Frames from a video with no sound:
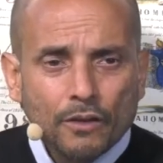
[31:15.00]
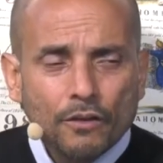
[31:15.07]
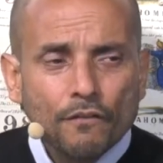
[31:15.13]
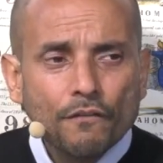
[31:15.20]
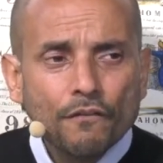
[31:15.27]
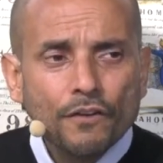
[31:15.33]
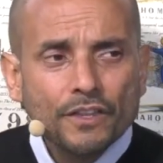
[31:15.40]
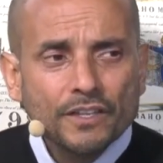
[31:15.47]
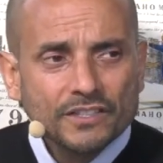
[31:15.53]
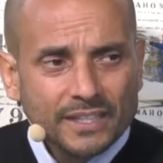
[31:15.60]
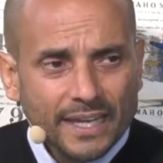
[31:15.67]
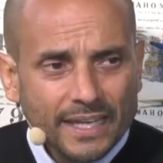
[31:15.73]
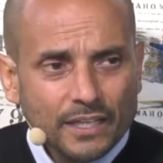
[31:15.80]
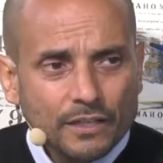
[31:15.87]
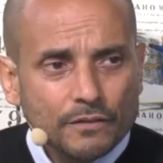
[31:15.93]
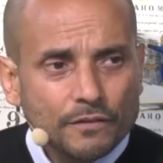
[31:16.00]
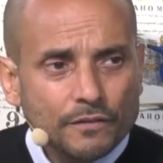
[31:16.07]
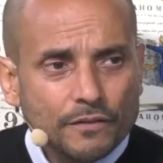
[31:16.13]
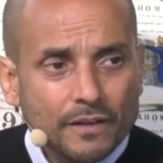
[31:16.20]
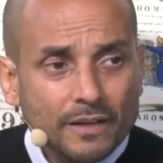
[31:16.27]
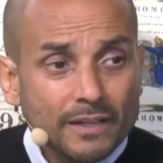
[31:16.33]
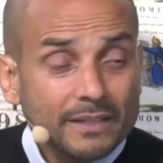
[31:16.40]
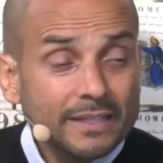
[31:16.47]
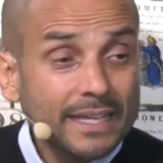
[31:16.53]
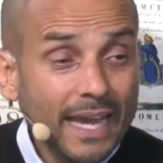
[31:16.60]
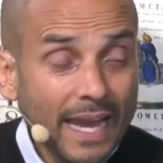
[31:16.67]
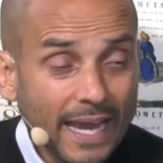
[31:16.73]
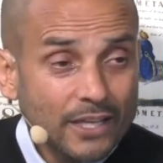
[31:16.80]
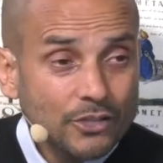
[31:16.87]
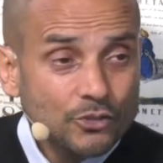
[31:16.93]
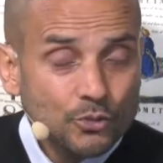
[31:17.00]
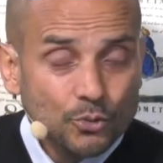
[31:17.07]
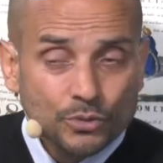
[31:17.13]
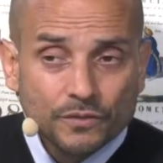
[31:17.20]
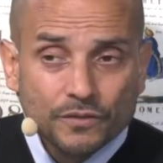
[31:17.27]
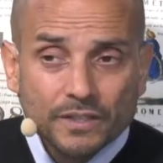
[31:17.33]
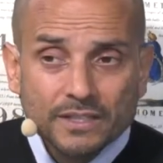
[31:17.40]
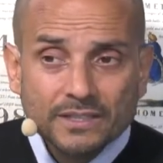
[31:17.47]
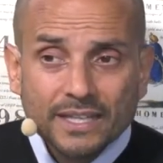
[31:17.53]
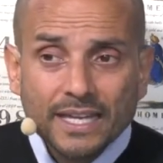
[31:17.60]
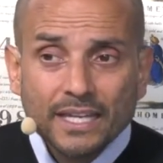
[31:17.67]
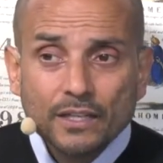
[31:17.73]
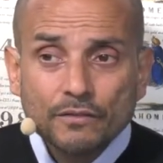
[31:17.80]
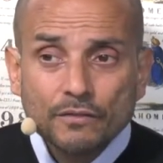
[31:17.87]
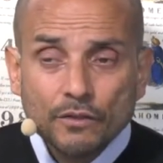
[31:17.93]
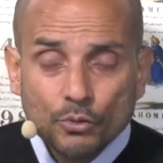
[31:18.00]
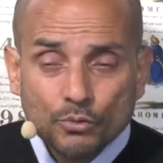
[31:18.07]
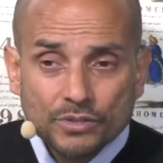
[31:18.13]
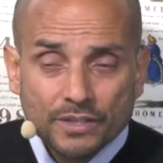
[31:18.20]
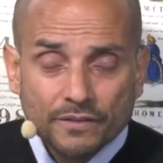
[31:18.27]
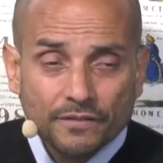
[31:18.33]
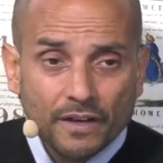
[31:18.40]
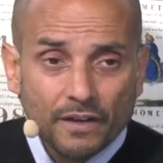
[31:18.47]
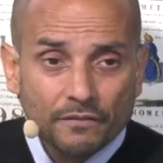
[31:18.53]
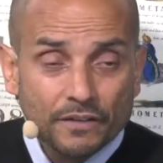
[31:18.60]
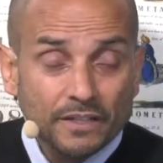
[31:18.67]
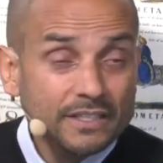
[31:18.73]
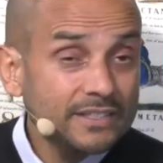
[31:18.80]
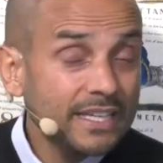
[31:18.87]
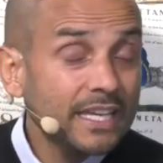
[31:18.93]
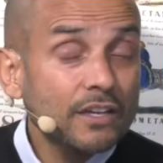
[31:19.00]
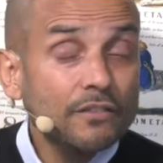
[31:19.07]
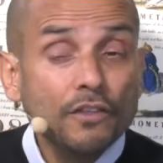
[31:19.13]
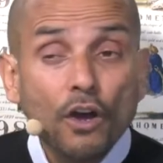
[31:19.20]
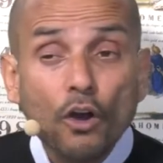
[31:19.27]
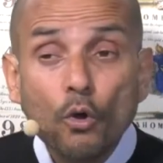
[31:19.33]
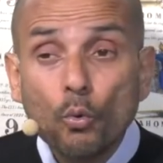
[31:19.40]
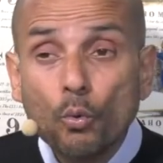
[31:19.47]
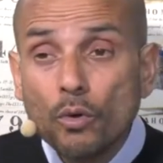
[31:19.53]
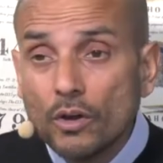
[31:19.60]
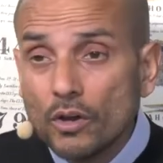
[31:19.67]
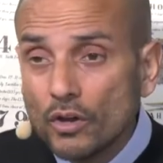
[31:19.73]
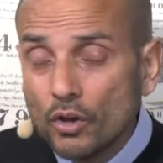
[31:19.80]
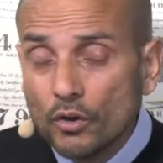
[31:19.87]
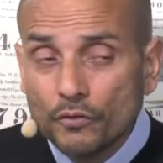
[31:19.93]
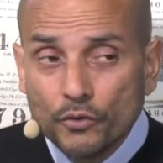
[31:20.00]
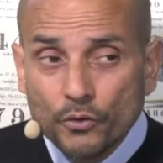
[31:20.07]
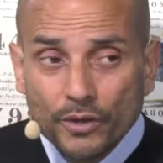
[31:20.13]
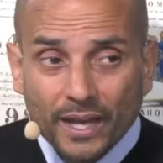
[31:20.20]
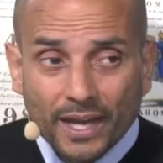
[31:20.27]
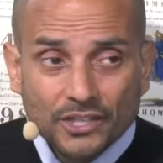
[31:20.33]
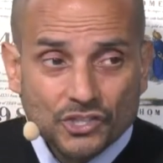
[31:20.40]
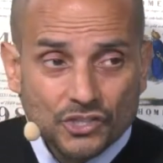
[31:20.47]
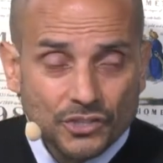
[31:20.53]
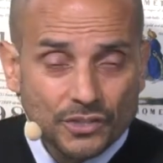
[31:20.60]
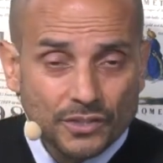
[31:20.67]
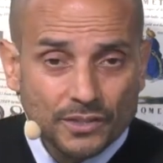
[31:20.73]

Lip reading: For the sake of the angels, for the sake of Lucifer, for the sake of the whole of creation.